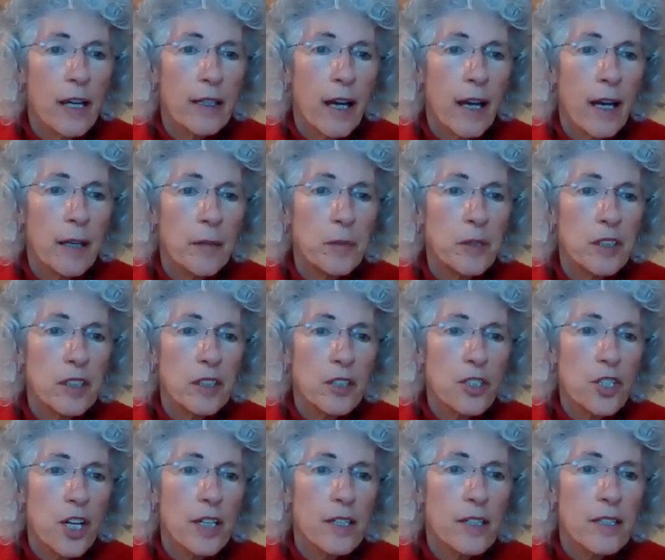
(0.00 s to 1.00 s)
And I would
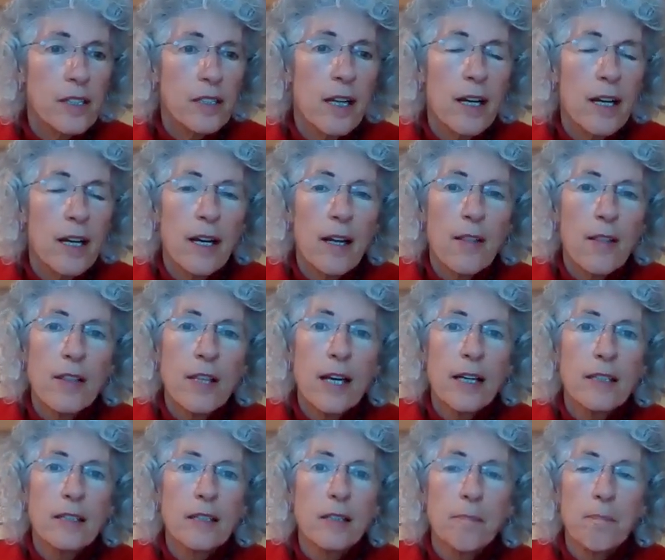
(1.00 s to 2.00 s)
suggest
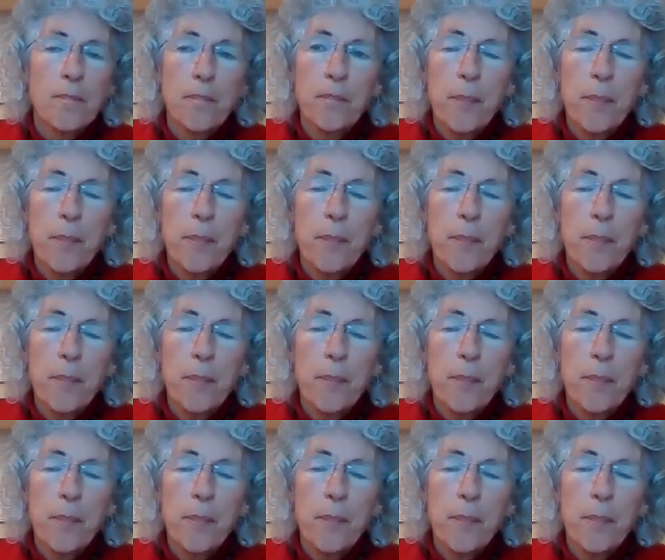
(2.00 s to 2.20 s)
that